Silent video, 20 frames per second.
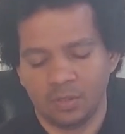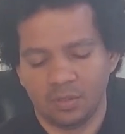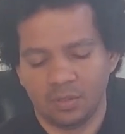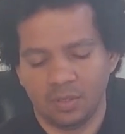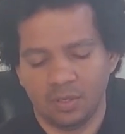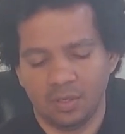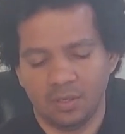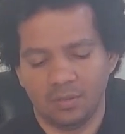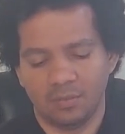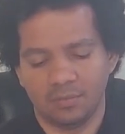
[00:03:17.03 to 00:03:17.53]

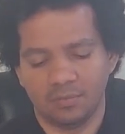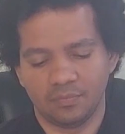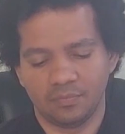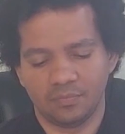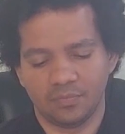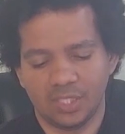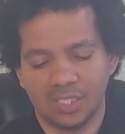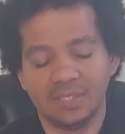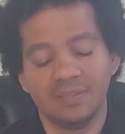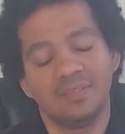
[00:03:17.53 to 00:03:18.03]

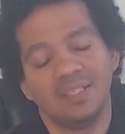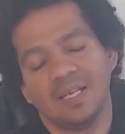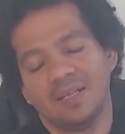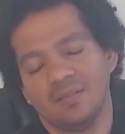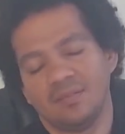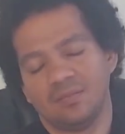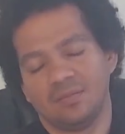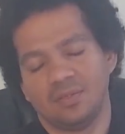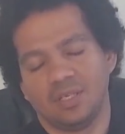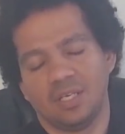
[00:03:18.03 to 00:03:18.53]
Um,
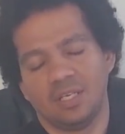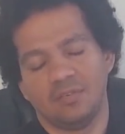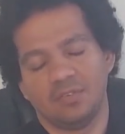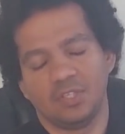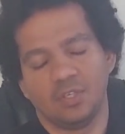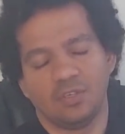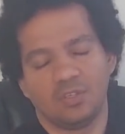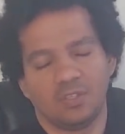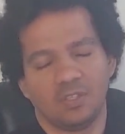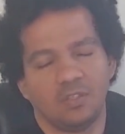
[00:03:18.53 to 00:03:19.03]
intent. I have
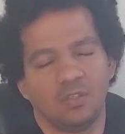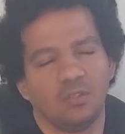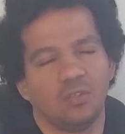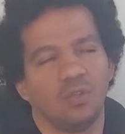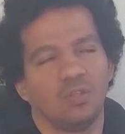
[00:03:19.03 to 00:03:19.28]
an article